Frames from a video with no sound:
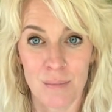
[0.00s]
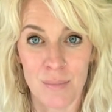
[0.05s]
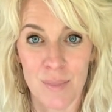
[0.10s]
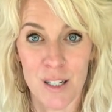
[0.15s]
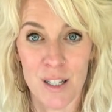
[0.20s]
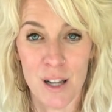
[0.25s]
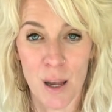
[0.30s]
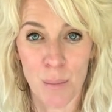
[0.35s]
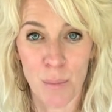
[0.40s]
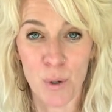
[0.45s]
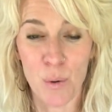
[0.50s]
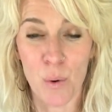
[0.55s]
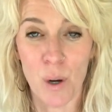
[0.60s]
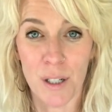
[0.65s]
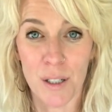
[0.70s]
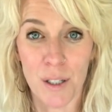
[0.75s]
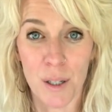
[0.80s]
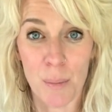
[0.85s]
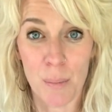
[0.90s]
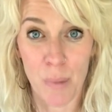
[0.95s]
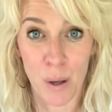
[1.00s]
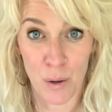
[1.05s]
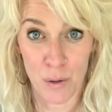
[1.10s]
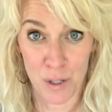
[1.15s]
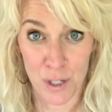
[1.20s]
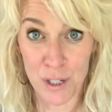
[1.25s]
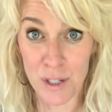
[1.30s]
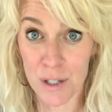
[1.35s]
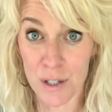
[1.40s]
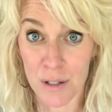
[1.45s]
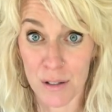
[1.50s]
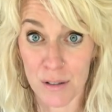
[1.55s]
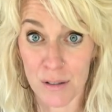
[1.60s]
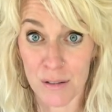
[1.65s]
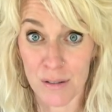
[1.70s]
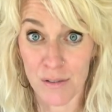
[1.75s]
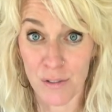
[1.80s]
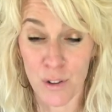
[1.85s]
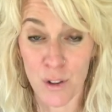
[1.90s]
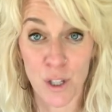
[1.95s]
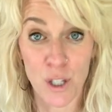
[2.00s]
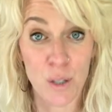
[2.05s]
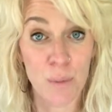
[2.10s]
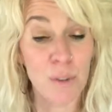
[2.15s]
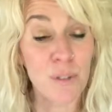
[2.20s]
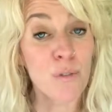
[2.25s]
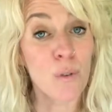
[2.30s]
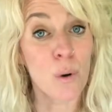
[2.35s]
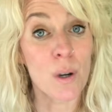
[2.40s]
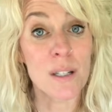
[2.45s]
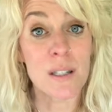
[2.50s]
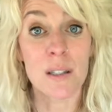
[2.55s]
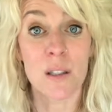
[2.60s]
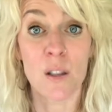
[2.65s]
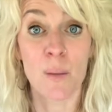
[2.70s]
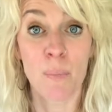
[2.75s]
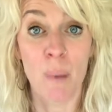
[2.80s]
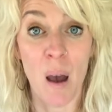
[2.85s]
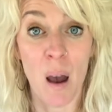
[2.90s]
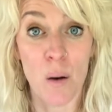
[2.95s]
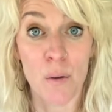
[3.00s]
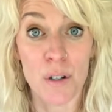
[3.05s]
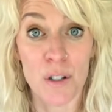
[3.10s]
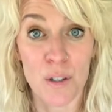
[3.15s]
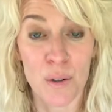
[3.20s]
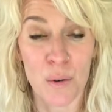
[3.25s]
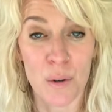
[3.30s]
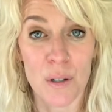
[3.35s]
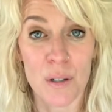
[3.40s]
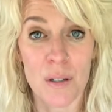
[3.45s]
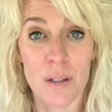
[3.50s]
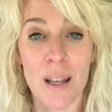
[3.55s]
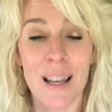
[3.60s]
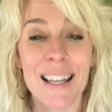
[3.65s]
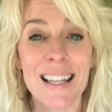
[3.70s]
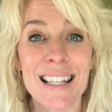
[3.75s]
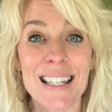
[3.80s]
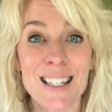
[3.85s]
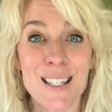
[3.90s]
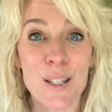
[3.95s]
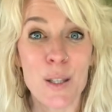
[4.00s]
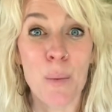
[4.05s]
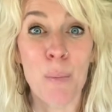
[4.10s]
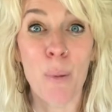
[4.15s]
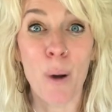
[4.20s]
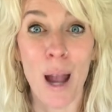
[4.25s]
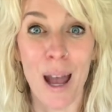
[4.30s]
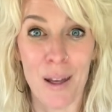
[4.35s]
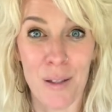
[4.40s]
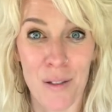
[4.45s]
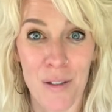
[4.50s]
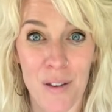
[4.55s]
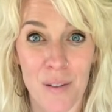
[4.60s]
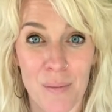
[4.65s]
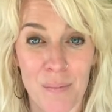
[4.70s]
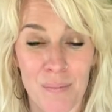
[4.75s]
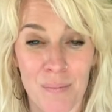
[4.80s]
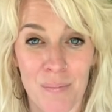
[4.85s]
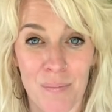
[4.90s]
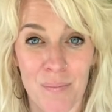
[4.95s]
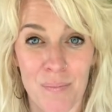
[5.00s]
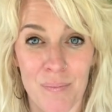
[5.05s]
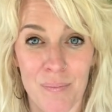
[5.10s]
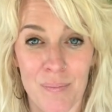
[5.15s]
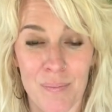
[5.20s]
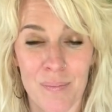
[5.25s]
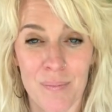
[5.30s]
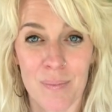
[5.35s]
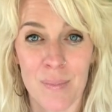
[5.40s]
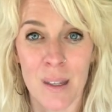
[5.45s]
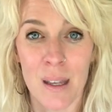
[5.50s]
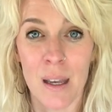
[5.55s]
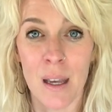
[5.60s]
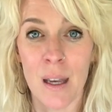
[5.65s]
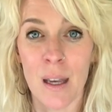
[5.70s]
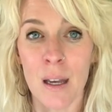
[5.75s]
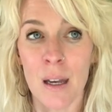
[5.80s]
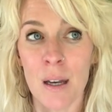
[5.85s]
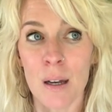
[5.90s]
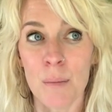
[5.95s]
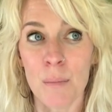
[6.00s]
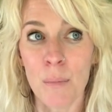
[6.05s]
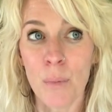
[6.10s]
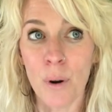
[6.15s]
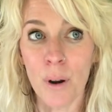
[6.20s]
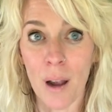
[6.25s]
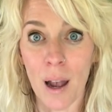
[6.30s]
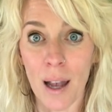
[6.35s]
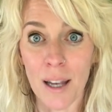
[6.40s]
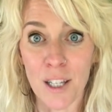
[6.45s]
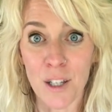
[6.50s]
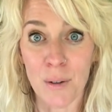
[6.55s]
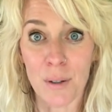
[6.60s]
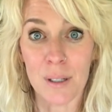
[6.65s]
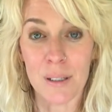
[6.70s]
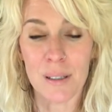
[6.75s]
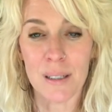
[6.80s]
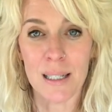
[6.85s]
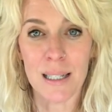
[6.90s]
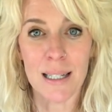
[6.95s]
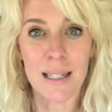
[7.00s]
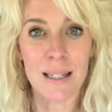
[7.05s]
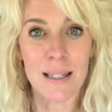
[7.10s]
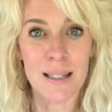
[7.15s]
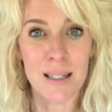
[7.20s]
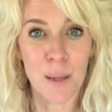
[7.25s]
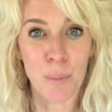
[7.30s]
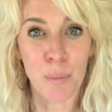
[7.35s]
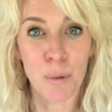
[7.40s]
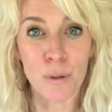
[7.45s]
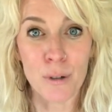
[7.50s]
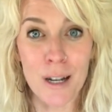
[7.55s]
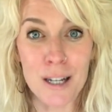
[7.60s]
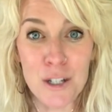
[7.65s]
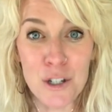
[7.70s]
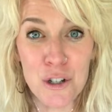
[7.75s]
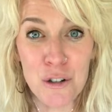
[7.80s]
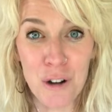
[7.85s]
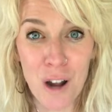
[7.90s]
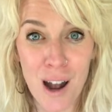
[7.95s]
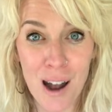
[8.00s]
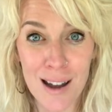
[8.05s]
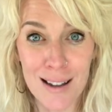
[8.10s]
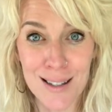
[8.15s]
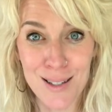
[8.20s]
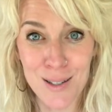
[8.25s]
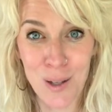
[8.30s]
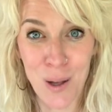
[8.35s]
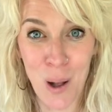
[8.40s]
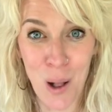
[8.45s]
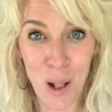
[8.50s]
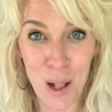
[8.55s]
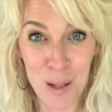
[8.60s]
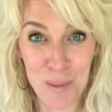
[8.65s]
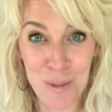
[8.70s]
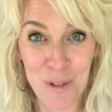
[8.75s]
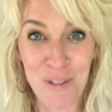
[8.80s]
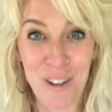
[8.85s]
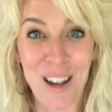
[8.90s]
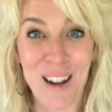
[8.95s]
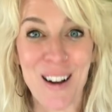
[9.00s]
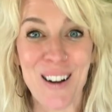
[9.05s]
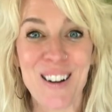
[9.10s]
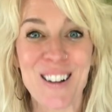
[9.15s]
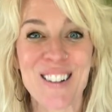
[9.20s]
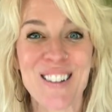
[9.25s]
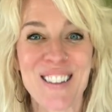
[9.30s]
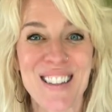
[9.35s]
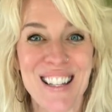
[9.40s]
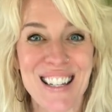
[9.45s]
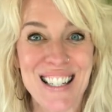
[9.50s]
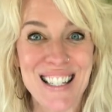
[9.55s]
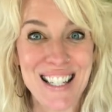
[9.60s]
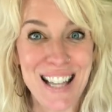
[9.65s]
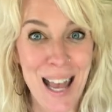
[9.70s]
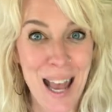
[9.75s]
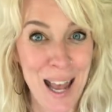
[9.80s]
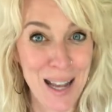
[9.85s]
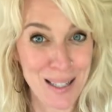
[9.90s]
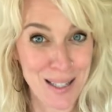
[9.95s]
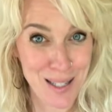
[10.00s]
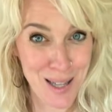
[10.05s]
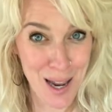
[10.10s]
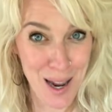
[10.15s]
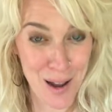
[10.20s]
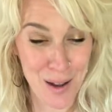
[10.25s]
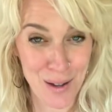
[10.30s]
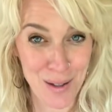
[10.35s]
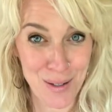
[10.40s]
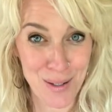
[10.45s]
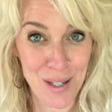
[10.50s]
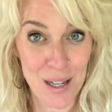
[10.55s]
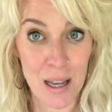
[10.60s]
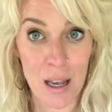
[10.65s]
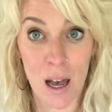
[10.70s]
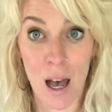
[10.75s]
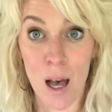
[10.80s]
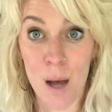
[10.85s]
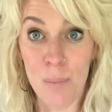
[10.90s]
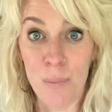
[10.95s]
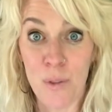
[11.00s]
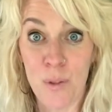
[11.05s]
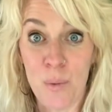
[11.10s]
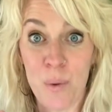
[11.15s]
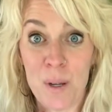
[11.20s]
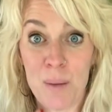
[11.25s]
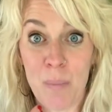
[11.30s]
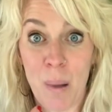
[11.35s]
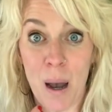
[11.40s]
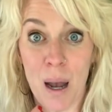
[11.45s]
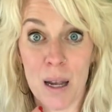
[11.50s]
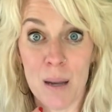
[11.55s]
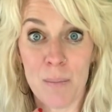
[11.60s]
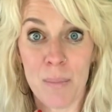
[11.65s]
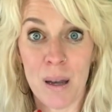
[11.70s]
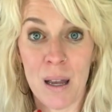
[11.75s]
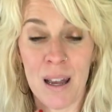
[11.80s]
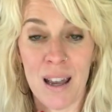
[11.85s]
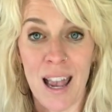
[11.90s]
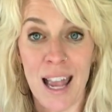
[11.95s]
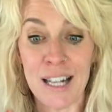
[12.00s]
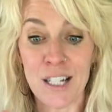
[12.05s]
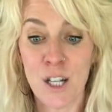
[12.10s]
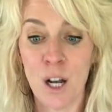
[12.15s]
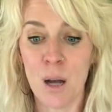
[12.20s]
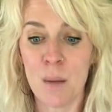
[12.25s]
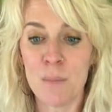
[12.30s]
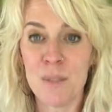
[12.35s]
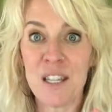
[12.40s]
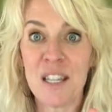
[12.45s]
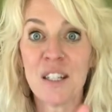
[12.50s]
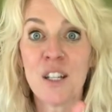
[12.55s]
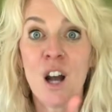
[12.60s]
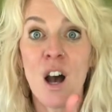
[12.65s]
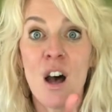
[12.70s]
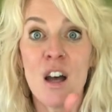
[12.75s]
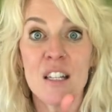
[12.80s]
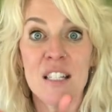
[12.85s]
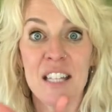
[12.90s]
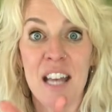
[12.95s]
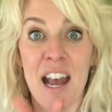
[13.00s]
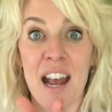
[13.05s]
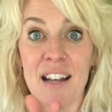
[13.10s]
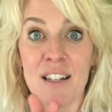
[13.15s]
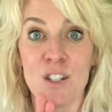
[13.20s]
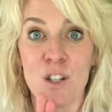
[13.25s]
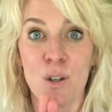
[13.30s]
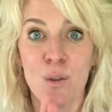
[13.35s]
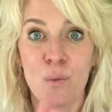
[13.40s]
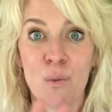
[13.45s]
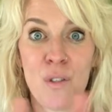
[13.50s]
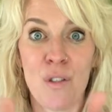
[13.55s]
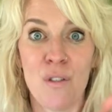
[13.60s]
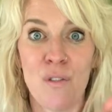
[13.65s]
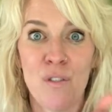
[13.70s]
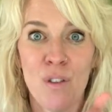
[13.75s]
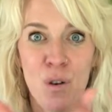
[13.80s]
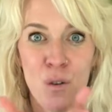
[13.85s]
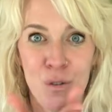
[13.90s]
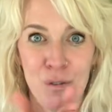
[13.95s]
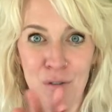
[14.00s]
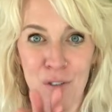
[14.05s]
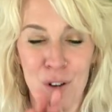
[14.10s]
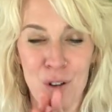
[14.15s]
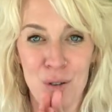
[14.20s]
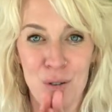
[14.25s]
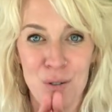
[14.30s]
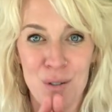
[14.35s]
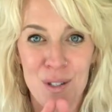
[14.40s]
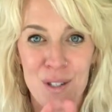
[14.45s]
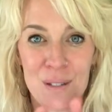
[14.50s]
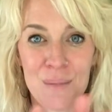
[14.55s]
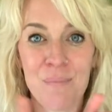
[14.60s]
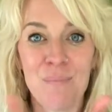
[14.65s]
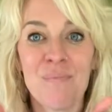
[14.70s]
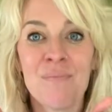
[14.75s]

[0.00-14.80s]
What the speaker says: The number one component for the human voice, the power source, is the breath. More accurately, it is a pressurized column of air that is exhaled up the windpipe and comes in contact with the vocal folds